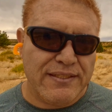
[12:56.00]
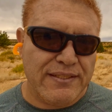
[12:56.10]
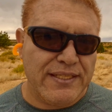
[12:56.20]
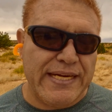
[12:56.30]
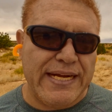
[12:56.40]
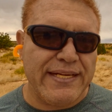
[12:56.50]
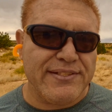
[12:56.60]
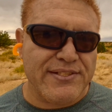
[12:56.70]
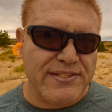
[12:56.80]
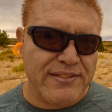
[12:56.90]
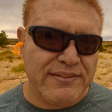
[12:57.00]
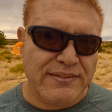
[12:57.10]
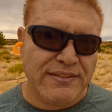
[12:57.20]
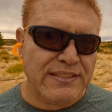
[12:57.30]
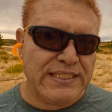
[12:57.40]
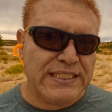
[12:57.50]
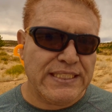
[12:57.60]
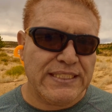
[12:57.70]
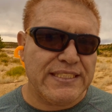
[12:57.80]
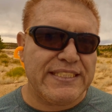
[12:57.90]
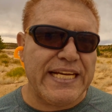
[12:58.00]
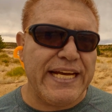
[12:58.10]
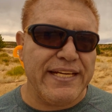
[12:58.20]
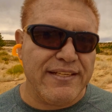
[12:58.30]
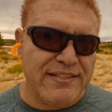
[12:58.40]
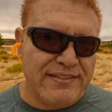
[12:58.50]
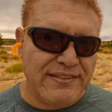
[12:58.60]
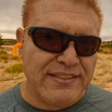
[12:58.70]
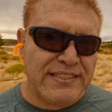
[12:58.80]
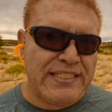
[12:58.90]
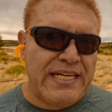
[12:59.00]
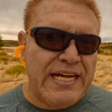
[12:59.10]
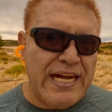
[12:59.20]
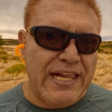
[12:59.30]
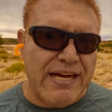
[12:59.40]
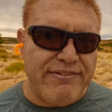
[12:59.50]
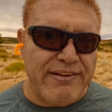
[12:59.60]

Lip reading: it has. Insane. I love